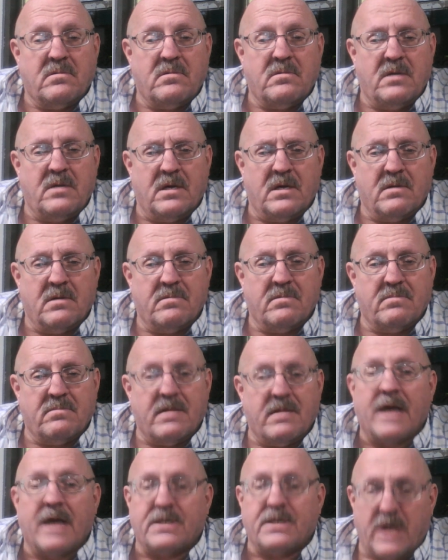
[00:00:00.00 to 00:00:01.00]
Yeah,
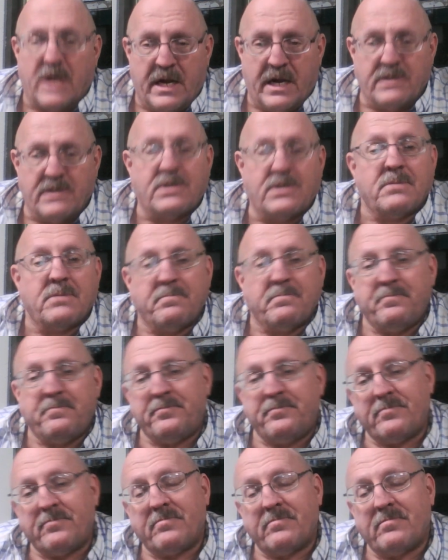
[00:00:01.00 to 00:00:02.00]
that changed.
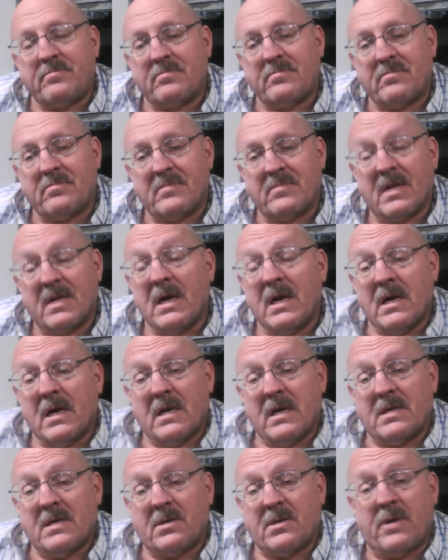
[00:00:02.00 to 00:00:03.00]

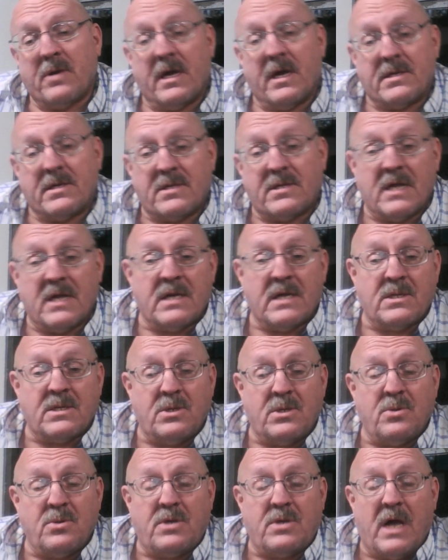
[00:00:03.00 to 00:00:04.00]
So, yes, things
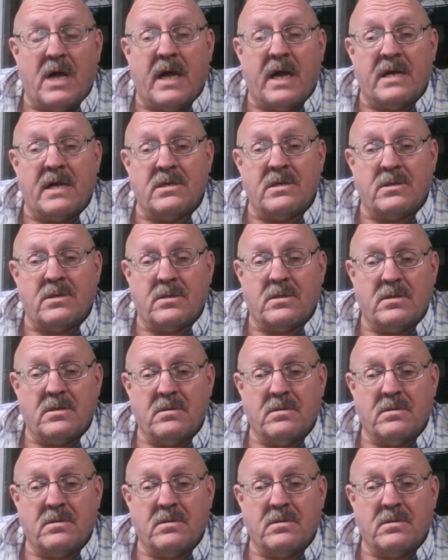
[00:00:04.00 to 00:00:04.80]
do change.